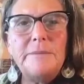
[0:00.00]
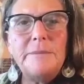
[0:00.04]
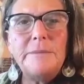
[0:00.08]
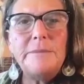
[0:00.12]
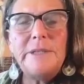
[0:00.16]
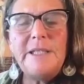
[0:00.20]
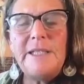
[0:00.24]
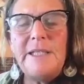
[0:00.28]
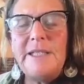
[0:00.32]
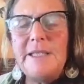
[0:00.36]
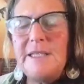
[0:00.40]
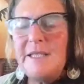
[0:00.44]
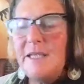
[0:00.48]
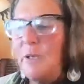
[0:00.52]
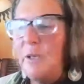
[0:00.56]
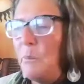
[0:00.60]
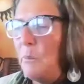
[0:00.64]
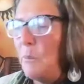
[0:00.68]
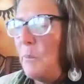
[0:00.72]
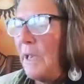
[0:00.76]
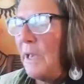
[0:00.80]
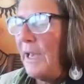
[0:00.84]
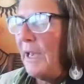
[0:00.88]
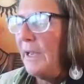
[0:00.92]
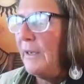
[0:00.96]
Please sit
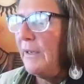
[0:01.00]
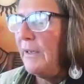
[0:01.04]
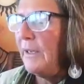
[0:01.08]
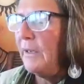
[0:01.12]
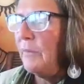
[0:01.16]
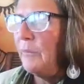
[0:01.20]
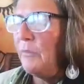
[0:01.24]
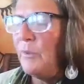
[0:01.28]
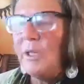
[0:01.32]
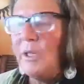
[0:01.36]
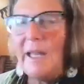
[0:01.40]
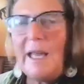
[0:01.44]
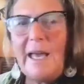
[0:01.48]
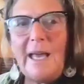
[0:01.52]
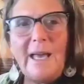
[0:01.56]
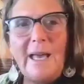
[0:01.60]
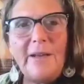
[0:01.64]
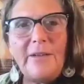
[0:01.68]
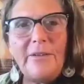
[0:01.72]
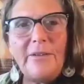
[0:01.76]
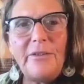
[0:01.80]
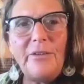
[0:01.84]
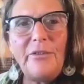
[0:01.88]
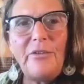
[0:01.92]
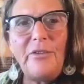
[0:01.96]
back and
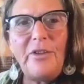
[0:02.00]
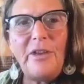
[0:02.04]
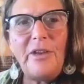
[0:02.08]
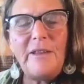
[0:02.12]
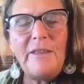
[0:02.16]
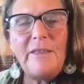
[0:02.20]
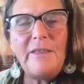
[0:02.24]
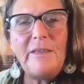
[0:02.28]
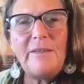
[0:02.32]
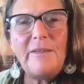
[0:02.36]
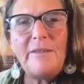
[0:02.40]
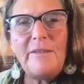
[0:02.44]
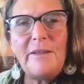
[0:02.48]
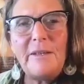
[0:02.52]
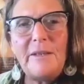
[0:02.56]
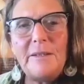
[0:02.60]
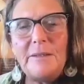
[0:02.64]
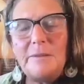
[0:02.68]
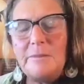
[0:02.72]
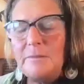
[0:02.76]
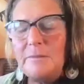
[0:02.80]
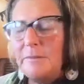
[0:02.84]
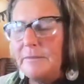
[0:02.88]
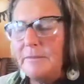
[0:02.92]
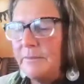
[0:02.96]
relax and take this
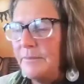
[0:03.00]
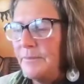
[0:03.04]
in.